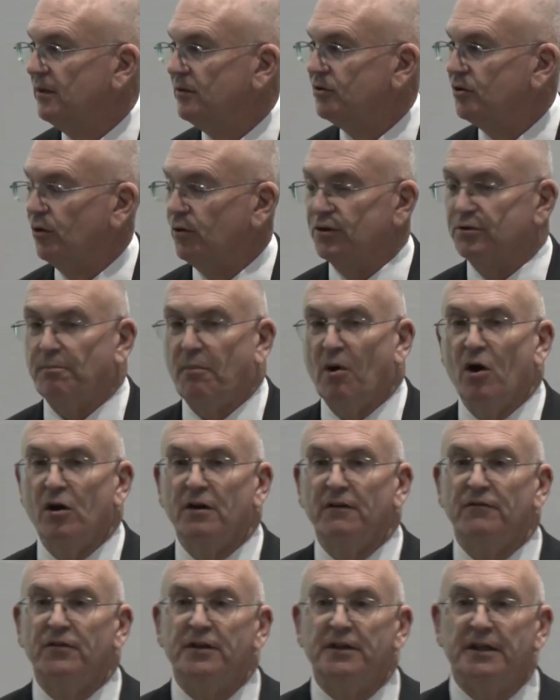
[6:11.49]
So as part
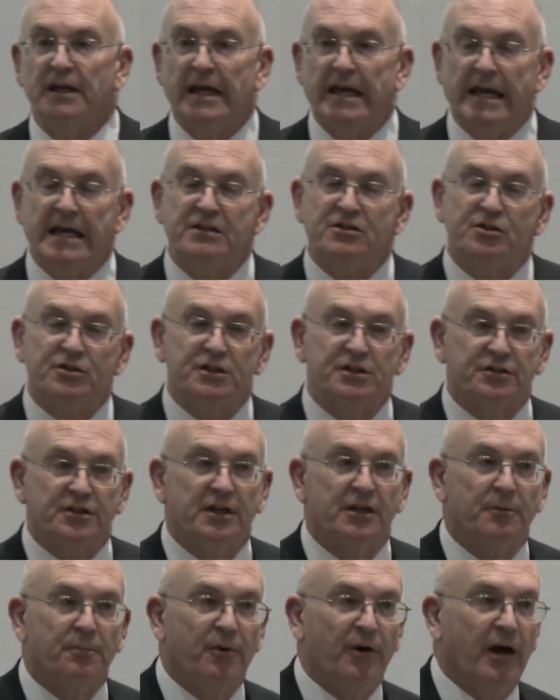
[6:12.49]
of the agency's
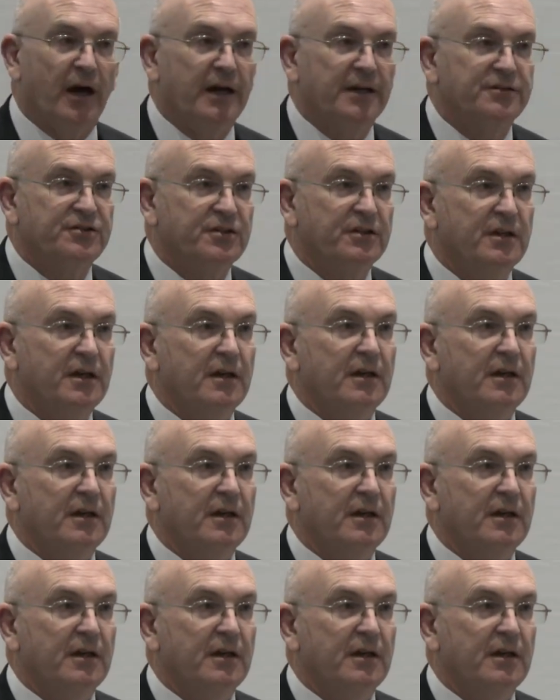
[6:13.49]
enterprise,